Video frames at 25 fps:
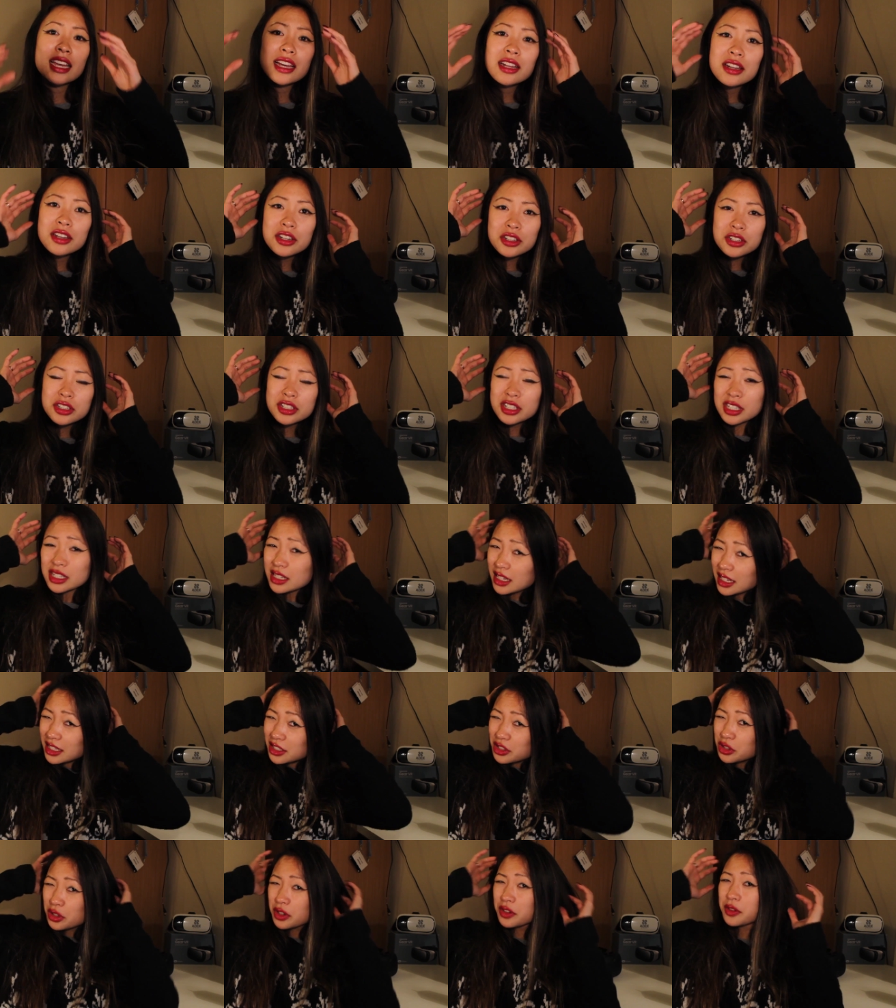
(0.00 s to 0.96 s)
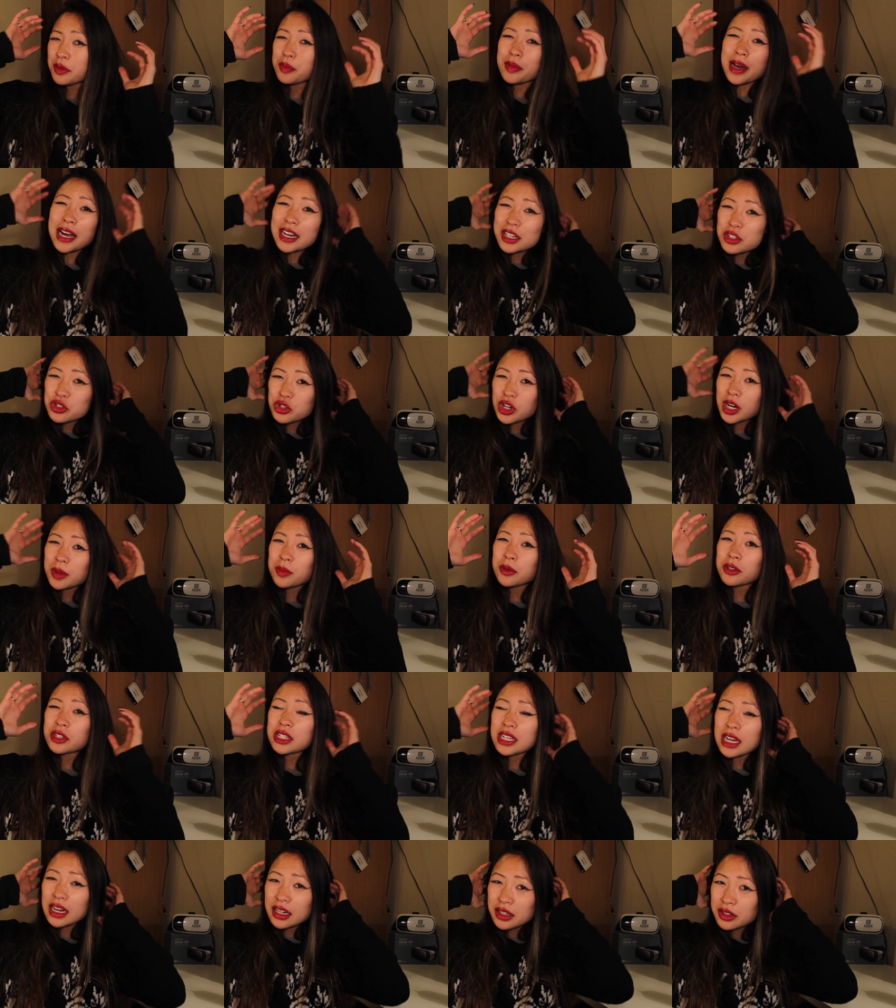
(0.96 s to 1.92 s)
It looks like sort of the backstrap
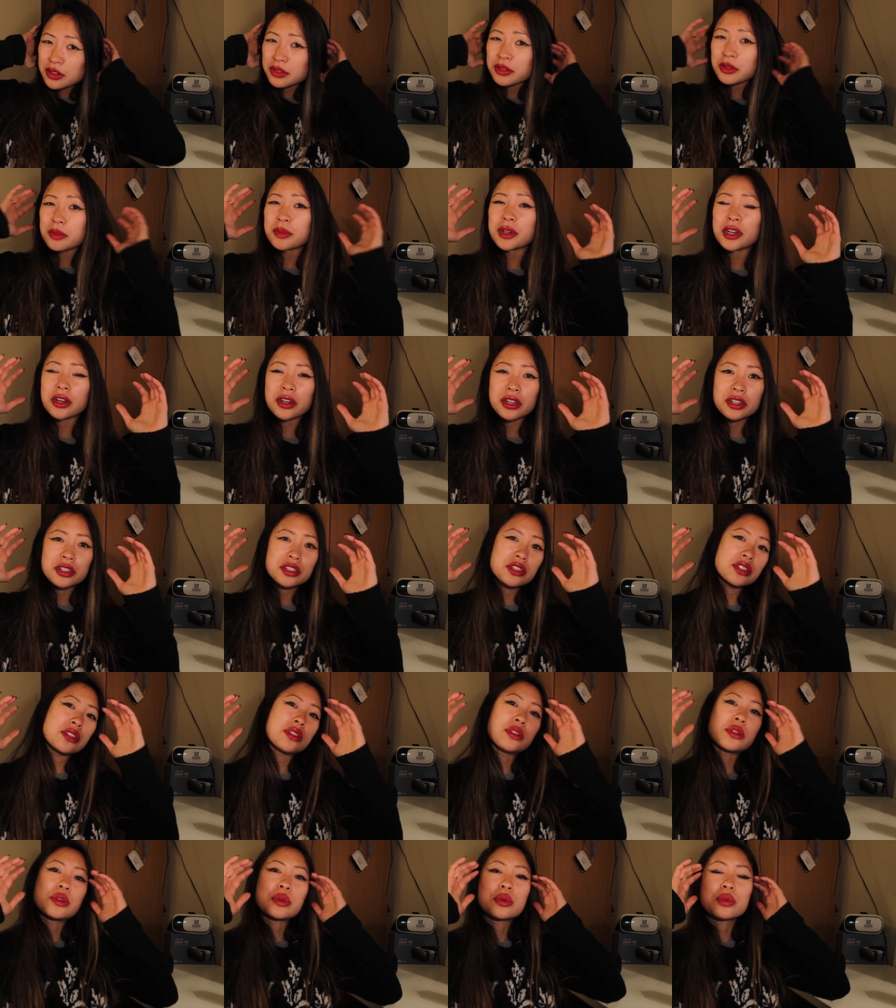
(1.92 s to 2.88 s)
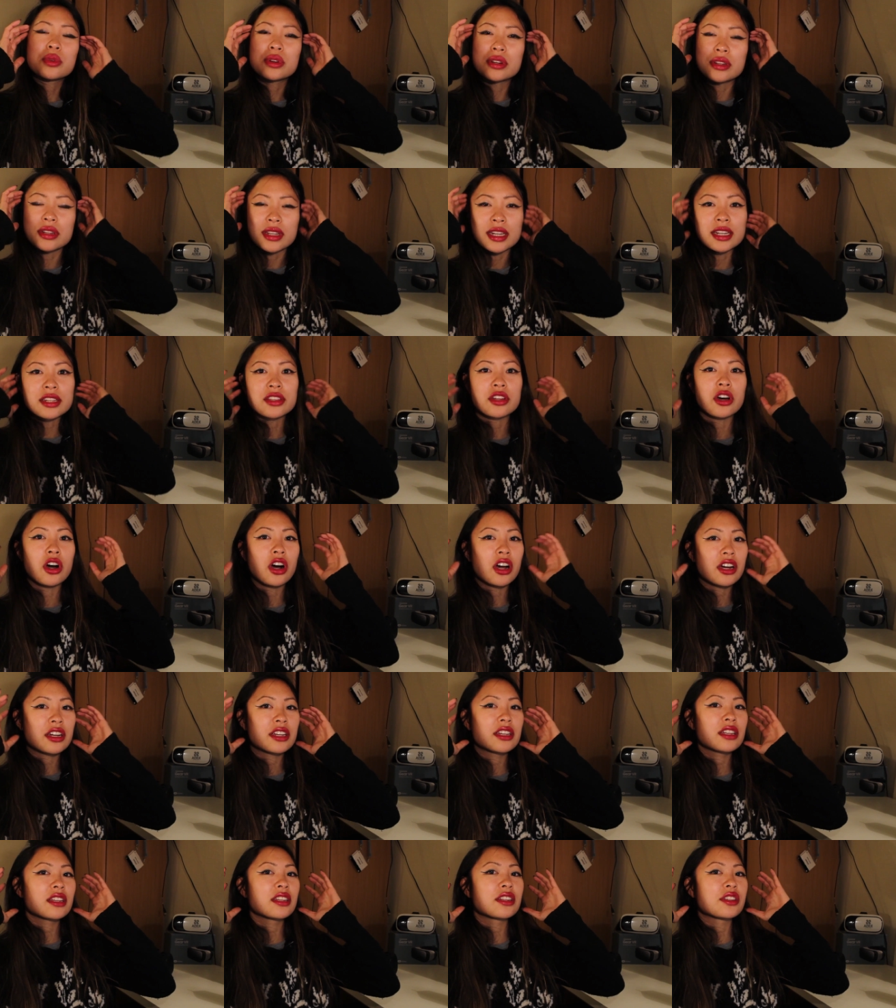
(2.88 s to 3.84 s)
looks kind of familiar to what like the
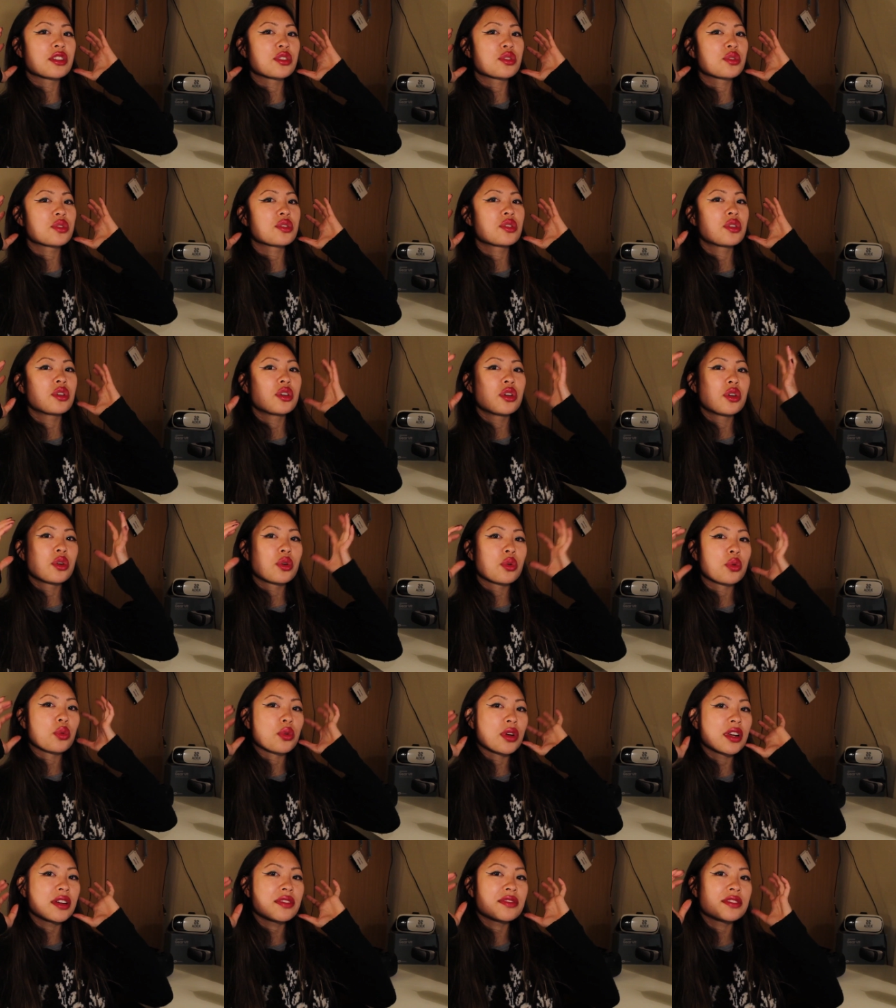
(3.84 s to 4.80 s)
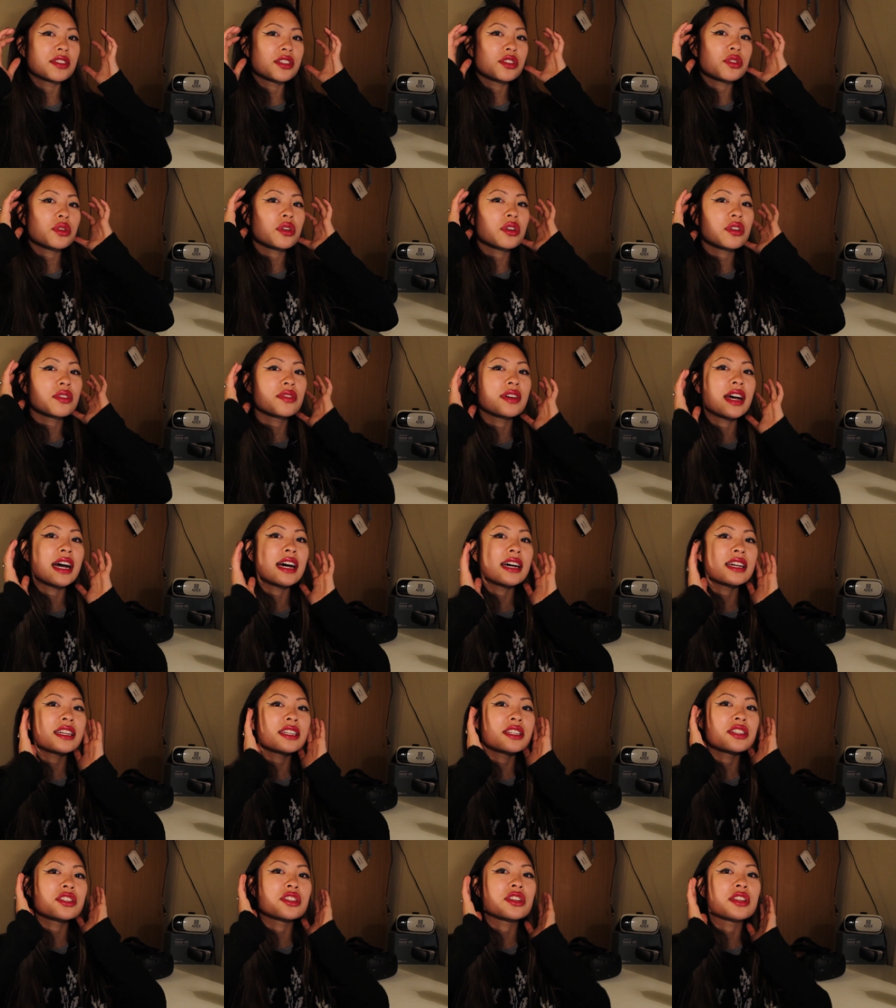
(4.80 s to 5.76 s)
Oculus Rift sort of
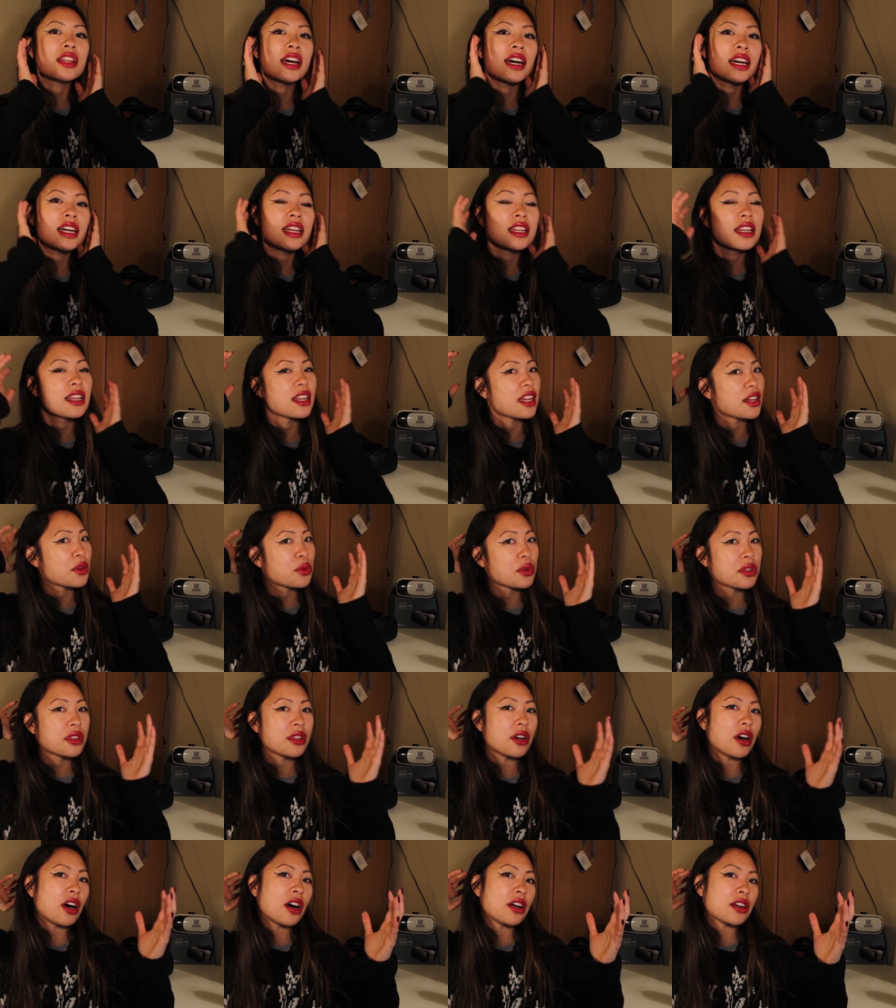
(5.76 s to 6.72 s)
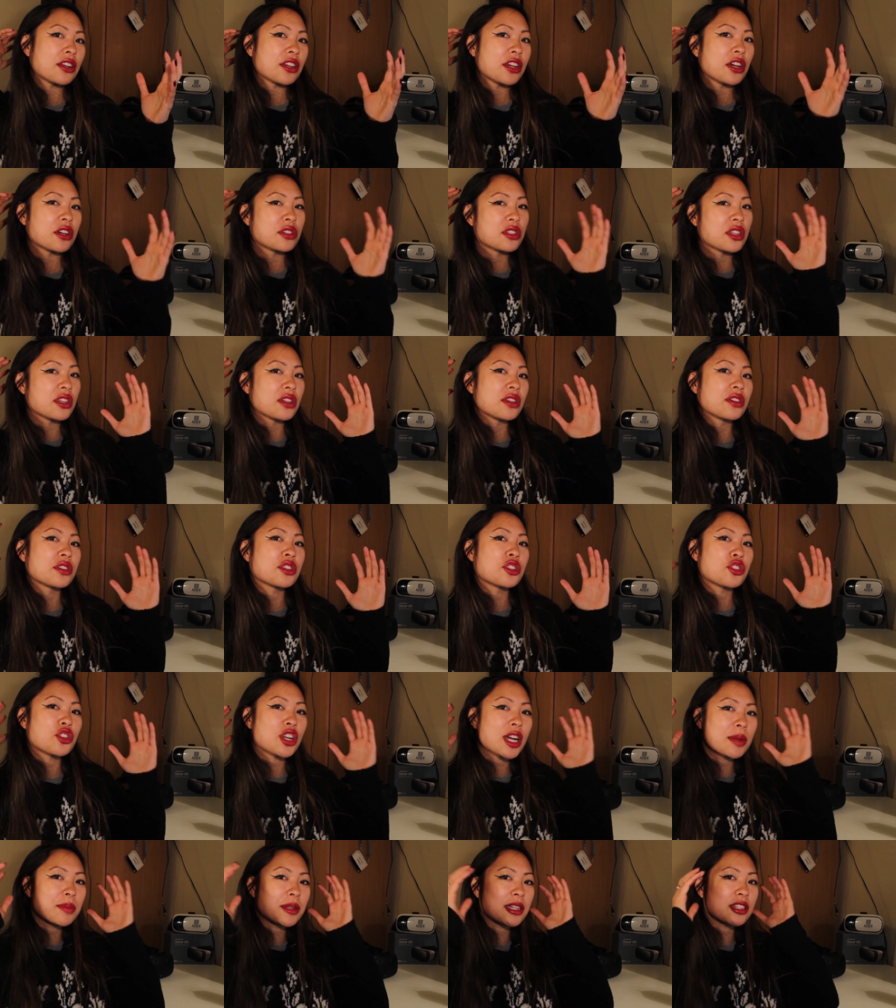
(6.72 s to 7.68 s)
has, so that like with the audio deluxe
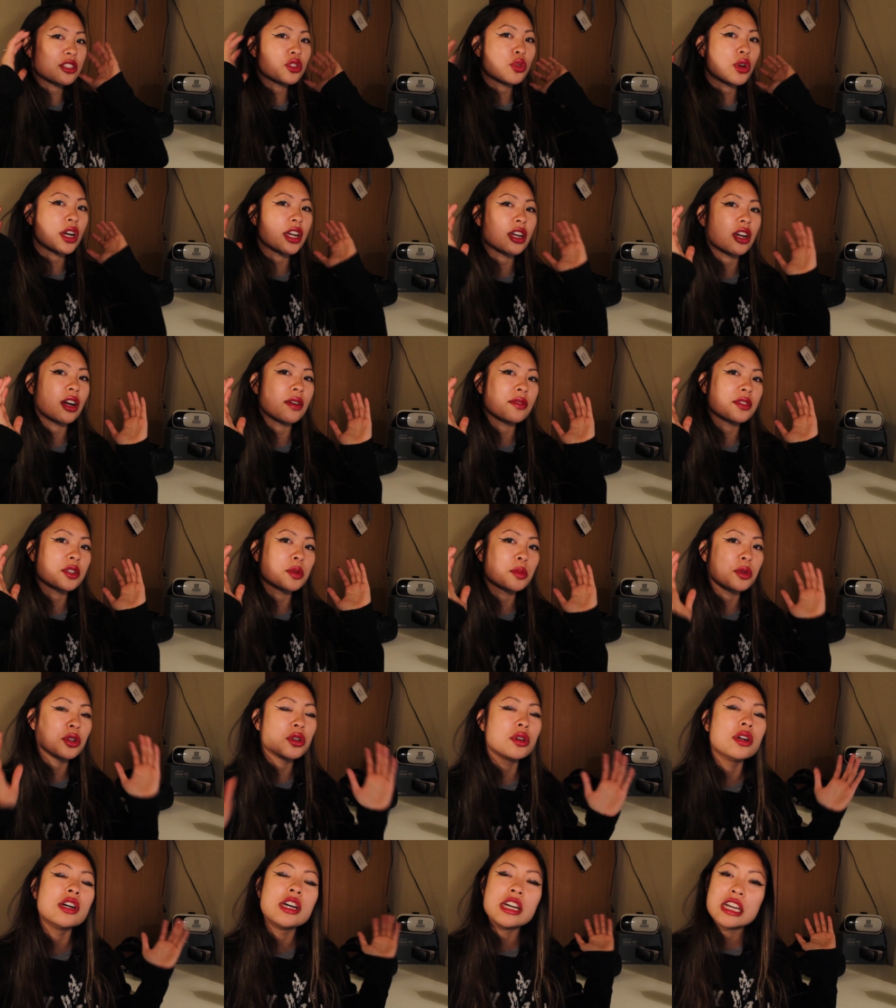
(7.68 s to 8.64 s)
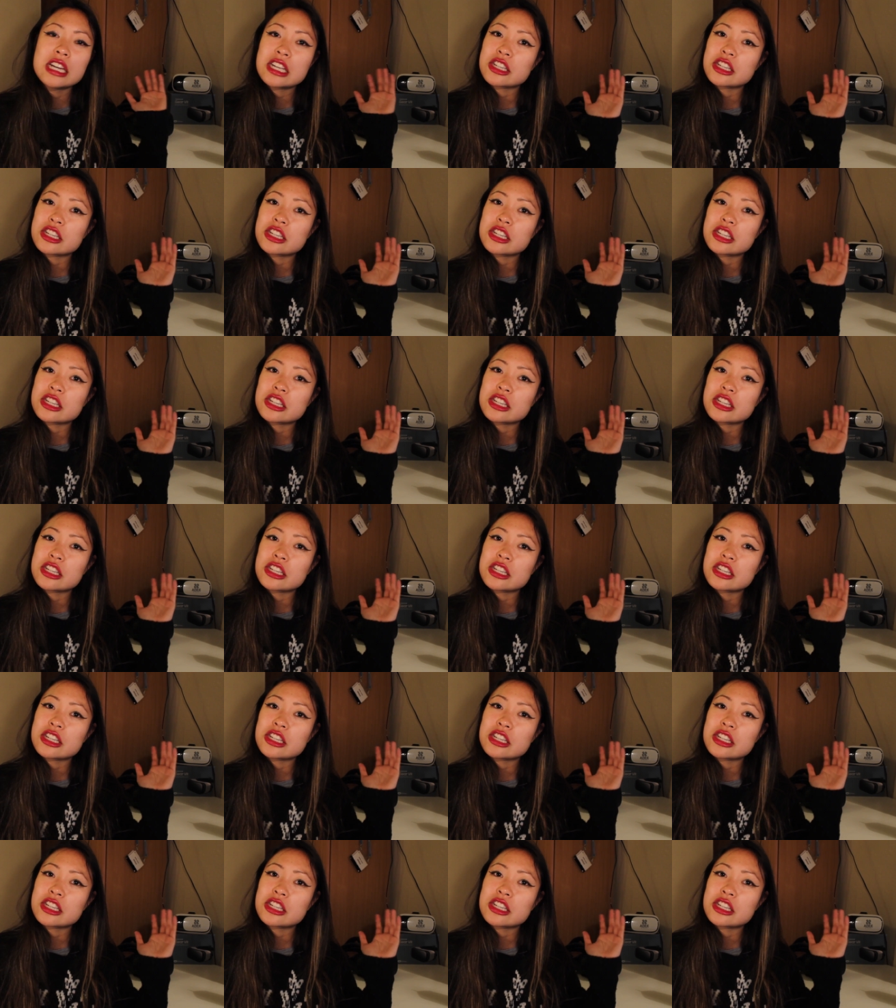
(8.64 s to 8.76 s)
strap, that's quite comfortable.